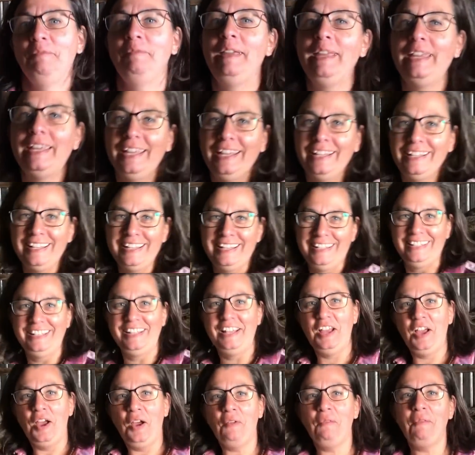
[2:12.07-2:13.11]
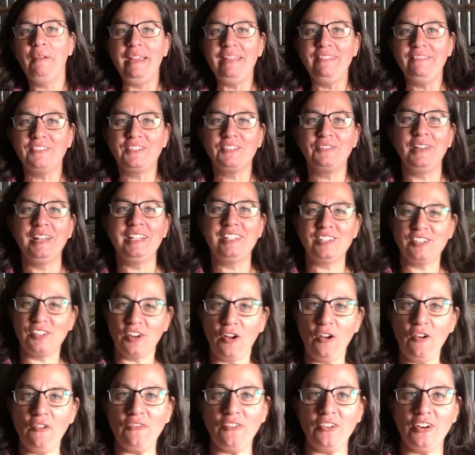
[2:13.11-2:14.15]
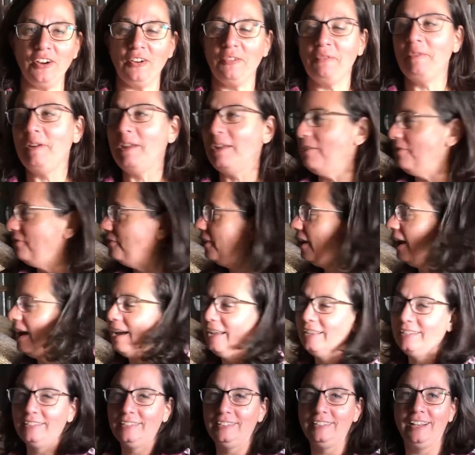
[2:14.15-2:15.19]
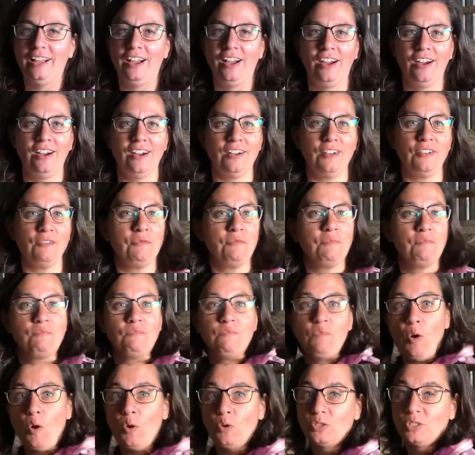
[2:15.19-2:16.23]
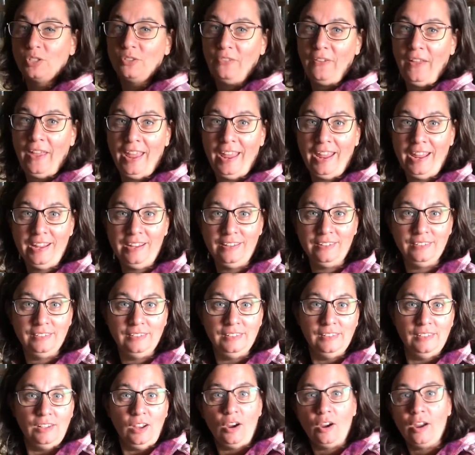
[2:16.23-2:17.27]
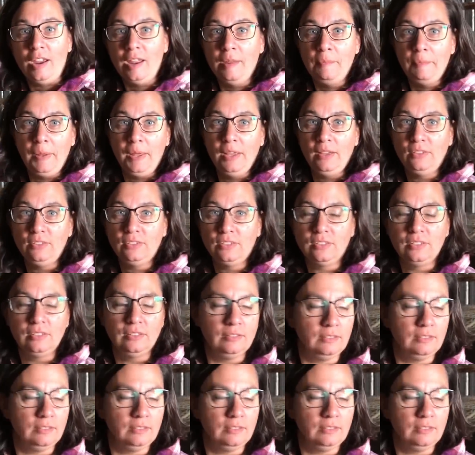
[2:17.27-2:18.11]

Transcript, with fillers: We have switched over. We've switched over. We have gotten our rolls of hay, our hay oh, bales.